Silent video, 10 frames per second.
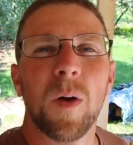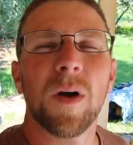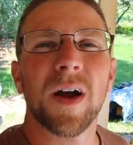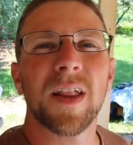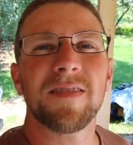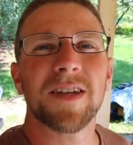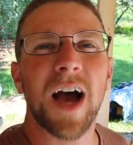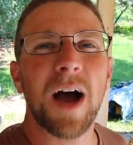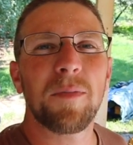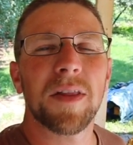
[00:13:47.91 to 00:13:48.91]
We're gonna leave the
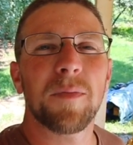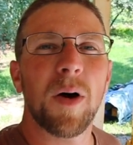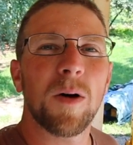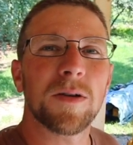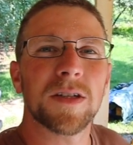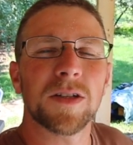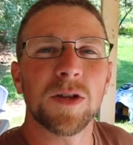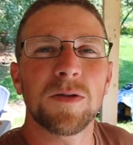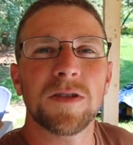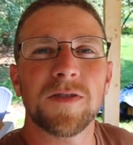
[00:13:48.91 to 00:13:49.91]
top of the post
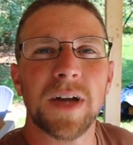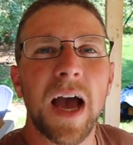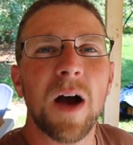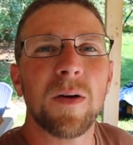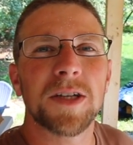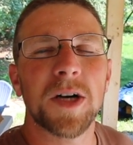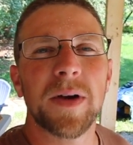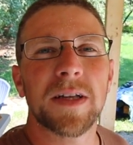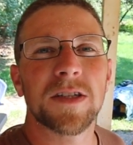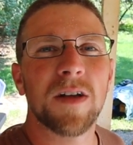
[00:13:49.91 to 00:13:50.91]
loose for now until
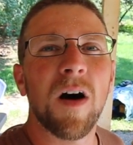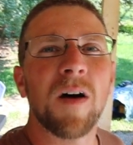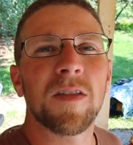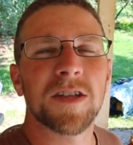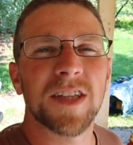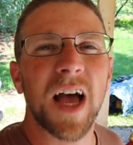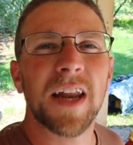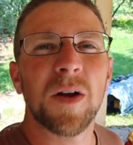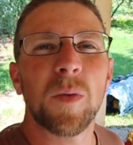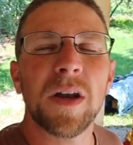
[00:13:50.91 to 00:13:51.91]
we install the sliding